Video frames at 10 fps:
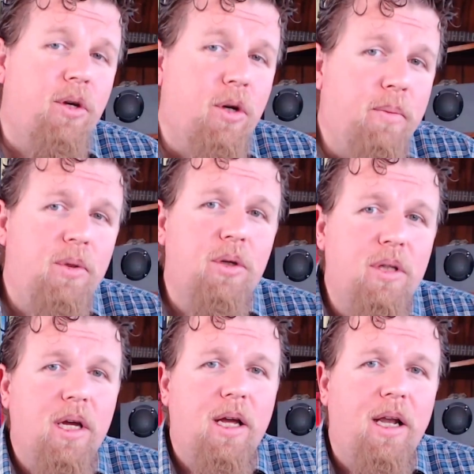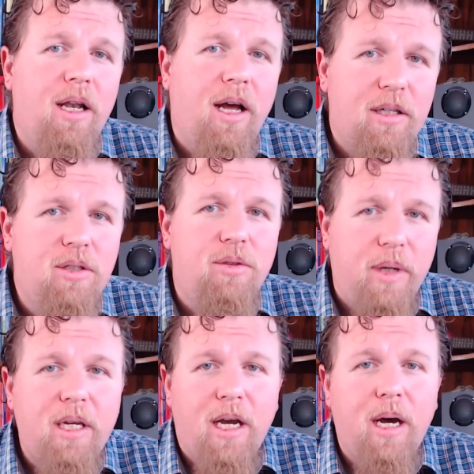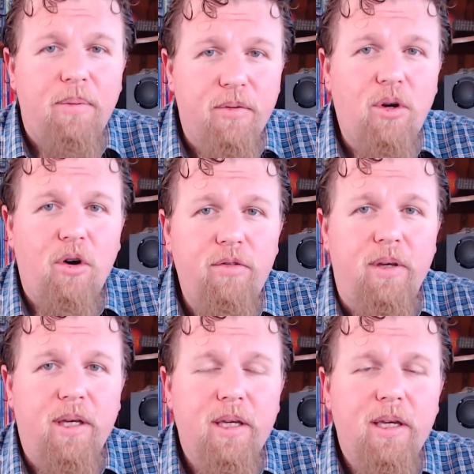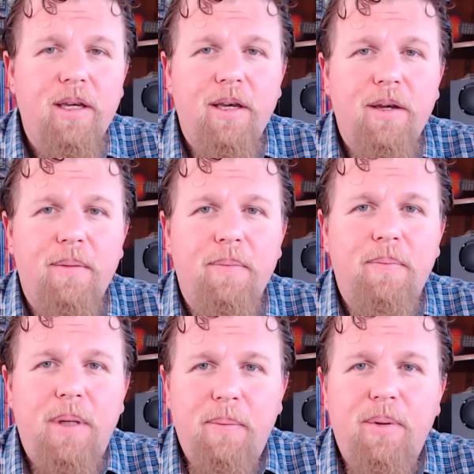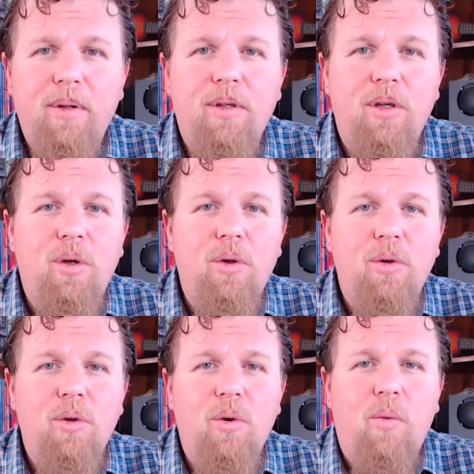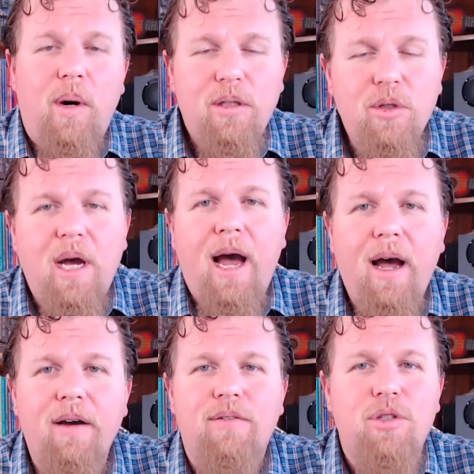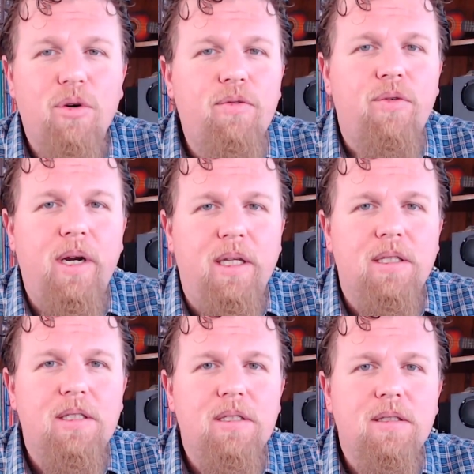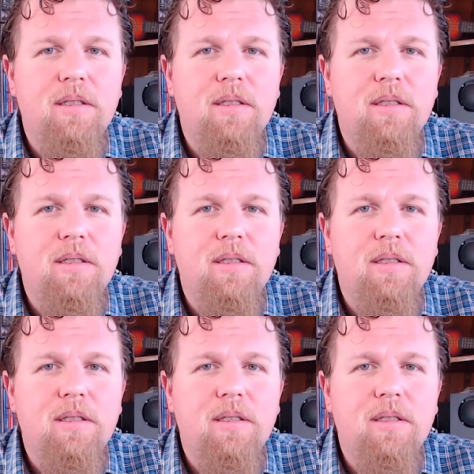whom you'd like to drink a cup of coffee, people you want to have as your friends.